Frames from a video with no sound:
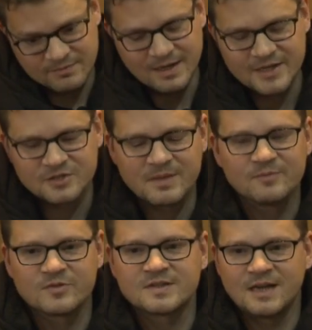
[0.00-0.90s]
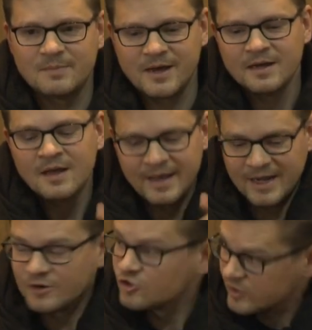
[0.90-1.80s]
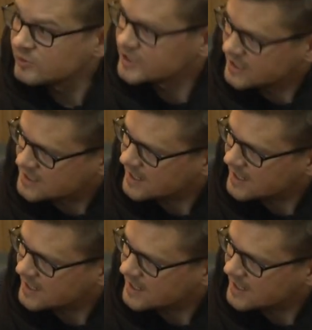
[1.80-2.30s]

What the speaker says: alleged member of the Taliban and held a drill to his